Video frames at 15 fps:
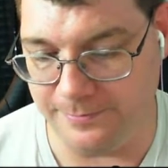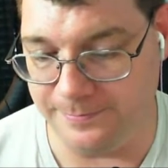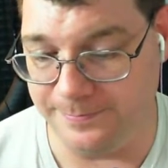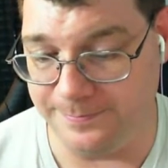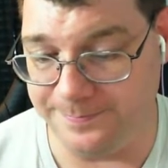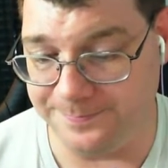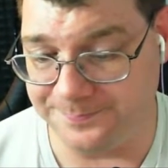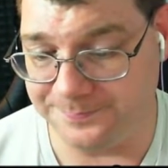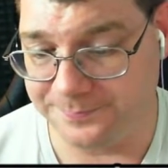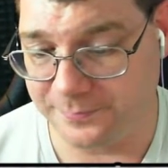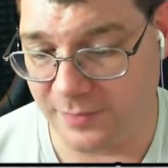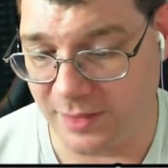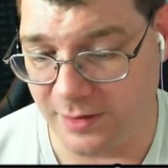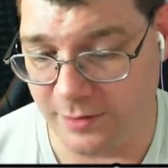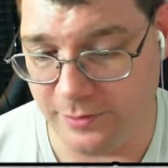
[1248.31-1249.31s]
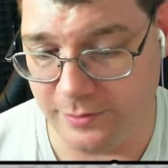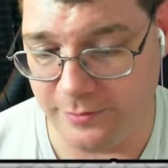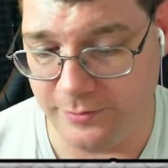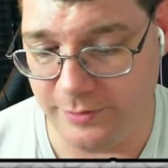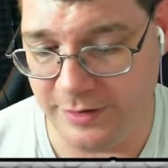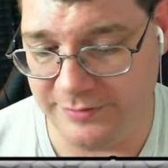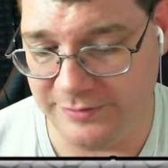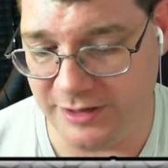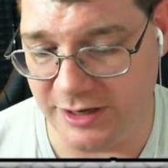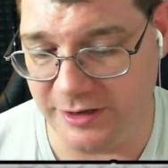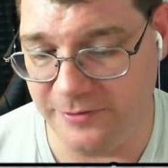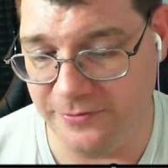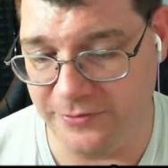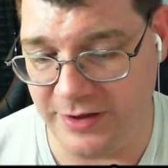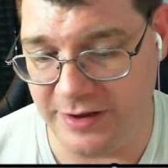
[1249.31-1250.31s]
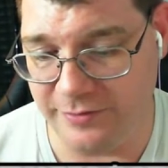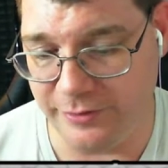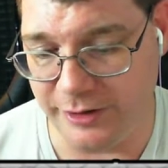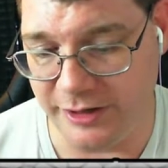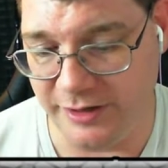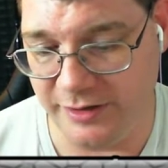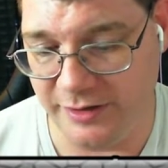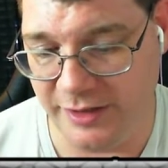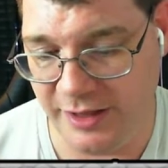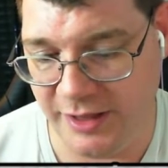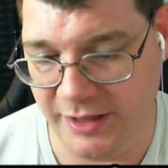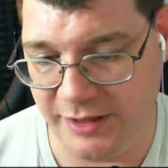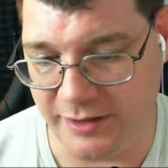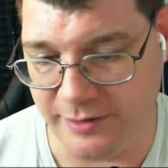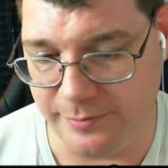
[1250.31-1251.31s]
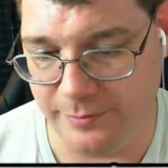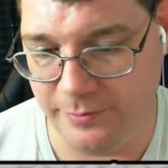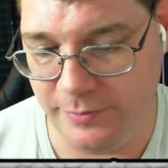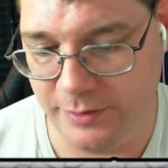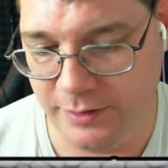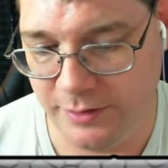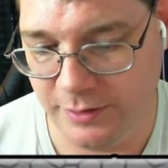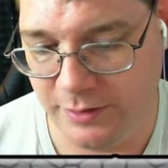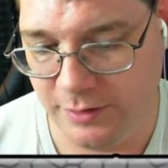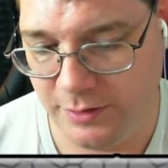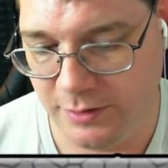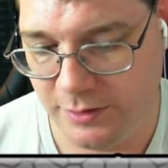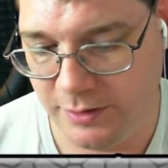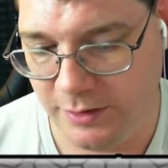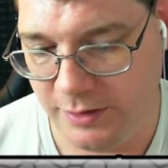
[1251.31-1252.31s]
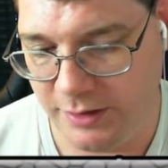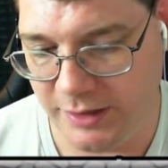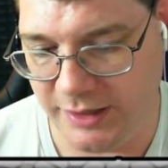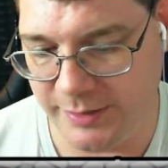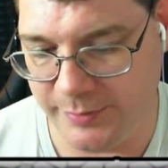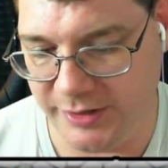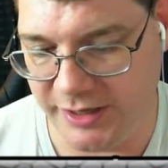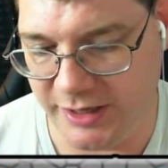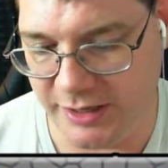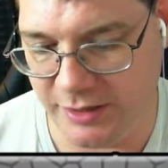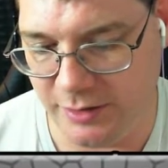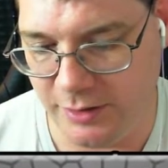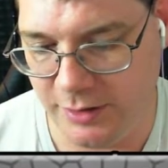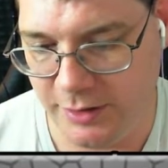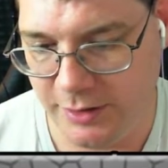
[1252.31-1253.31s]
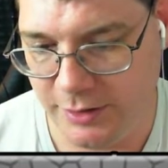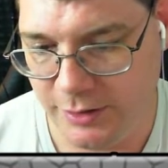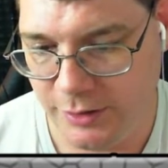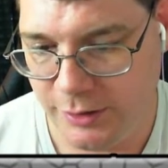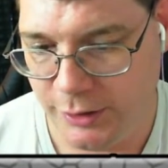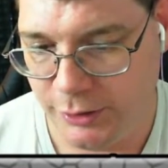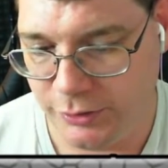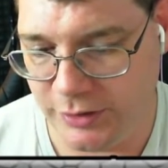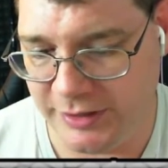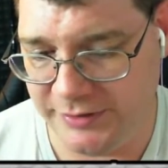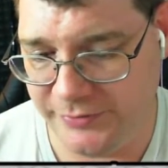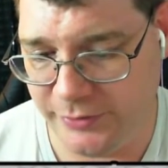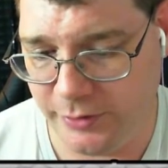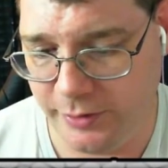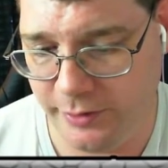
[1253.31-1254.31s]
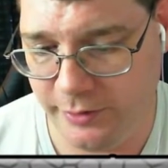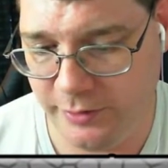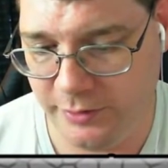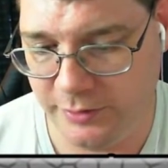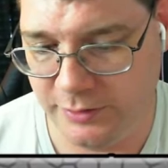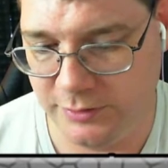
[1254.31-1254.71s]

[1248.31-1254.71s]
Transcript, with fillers: we'll have to unfavorite him. And then we can transfer.